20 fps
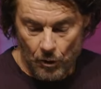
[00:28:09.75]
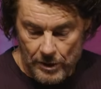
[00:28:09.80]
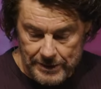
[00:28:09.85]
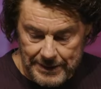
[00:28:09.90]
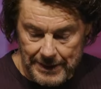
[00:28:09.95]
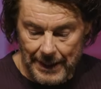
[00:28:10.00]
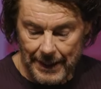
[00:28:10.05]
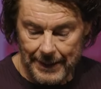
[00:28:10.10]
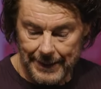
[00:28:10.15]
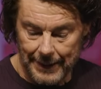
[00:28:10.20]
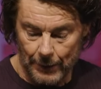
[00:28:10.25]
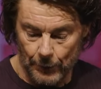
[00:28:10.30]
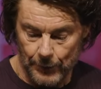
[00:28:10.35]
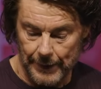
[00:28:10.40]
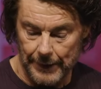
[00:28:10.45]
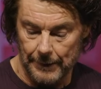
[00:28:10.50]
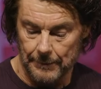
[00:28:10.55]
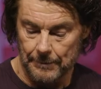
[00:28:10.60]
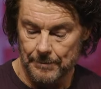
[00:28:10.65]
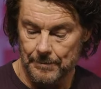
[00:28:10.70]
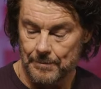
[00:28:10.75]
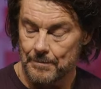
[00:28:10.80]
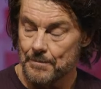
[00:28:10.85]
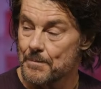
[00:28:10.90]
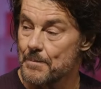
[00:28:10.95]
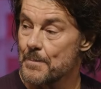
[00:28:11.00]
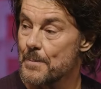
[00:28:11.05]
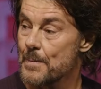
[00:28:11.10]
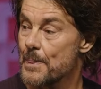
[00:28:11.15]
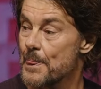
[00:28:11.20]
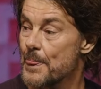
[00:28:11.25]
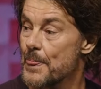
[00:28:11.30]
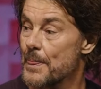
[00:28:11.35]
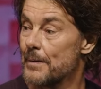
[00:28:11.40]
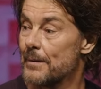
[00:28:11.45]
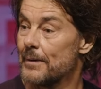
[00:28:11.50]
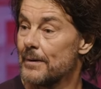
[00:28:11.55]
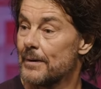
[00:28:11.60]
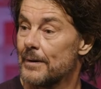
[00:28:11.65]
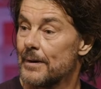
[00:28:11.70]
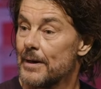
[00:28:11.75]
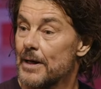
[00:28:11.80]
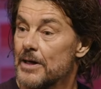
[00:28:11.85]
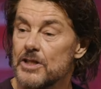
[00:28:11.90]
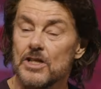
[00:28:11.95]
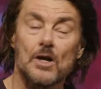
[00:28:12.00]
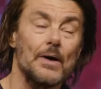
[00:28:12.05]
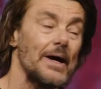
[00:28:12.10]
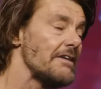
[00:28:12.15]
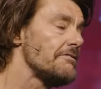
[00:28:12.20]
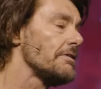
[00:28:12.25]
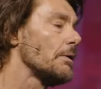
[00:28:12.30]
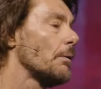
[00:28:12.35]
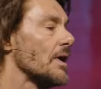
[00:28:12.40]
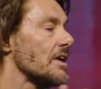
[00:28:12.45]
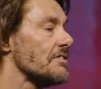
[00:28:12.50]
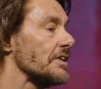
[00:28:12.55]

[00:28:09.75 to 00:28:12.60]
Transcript: or is it unhealthy? Do you know every